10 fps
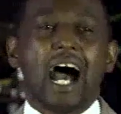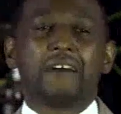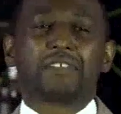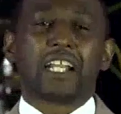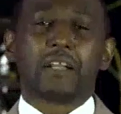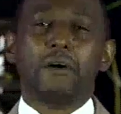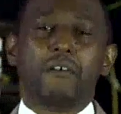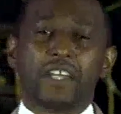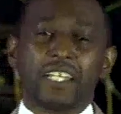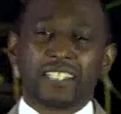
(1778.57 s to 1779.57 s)
After
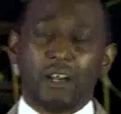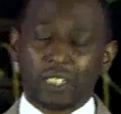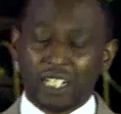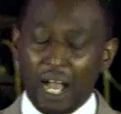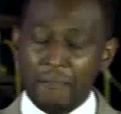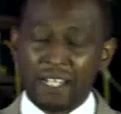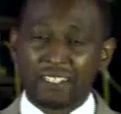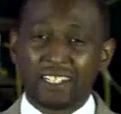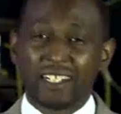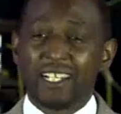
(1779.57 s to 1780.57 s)
removing his outer
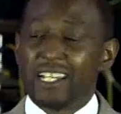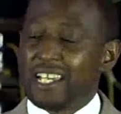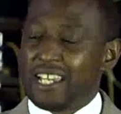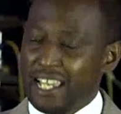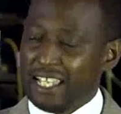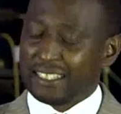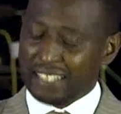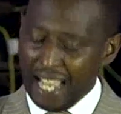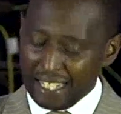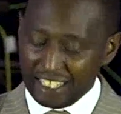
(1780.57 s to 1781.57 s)
garment, he
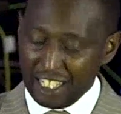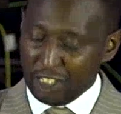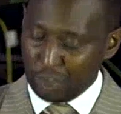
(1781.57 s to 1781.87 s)
starts